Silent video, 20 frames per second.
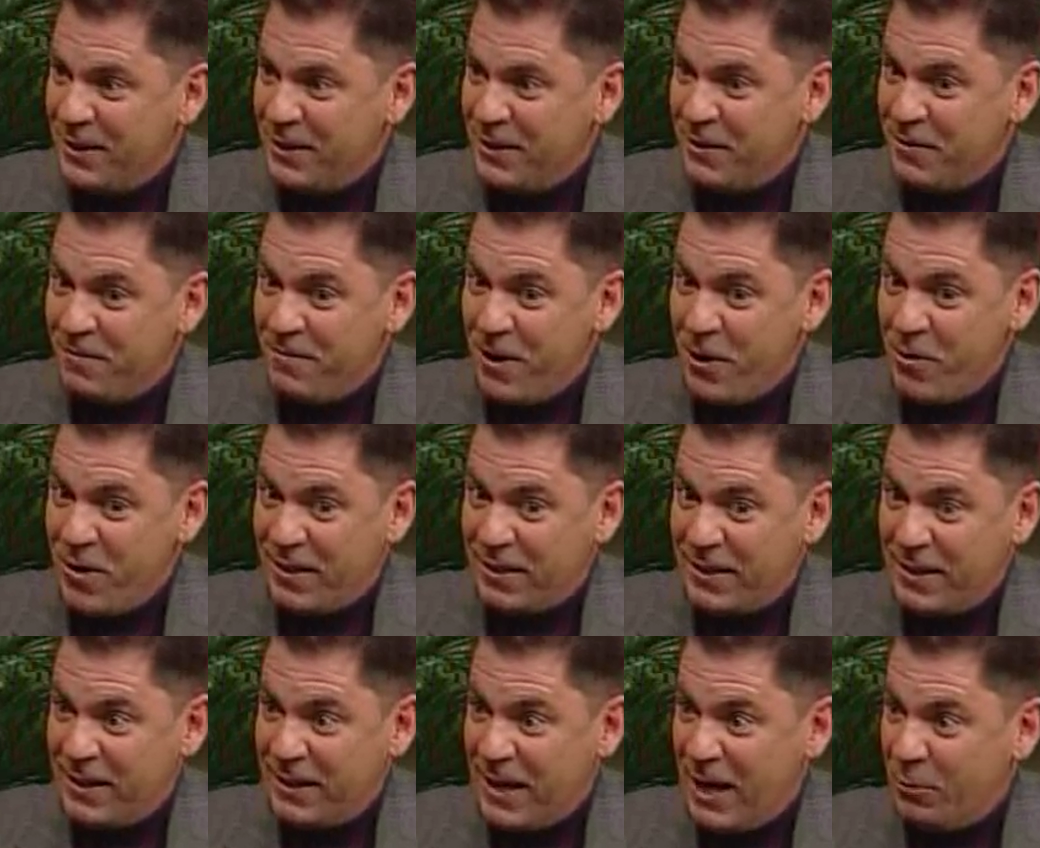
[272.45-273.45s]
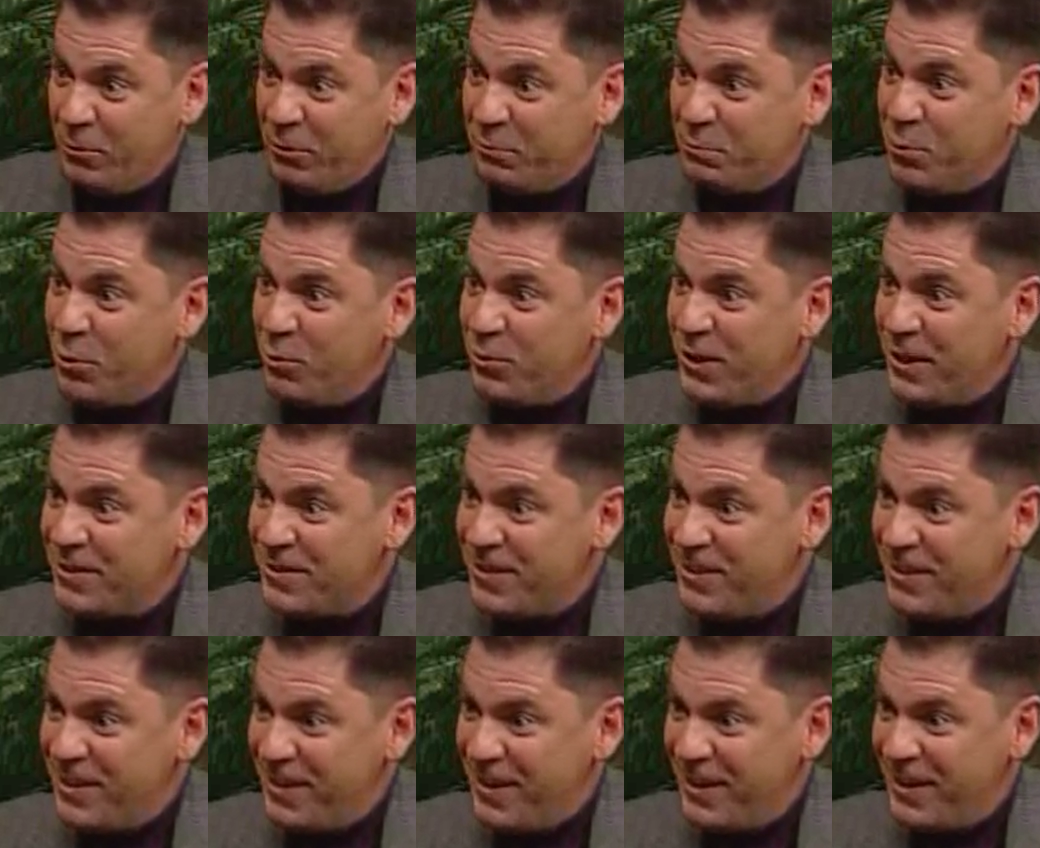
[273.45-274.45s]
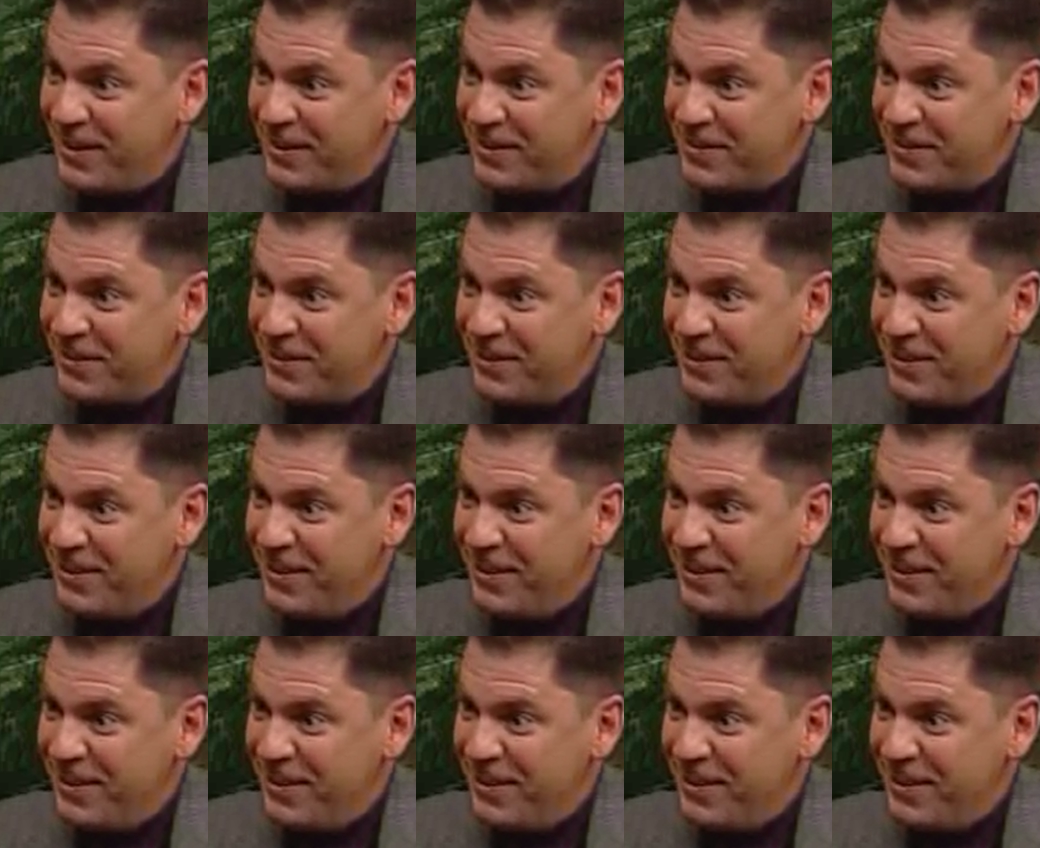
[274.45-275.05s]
the very thing I was protesting against.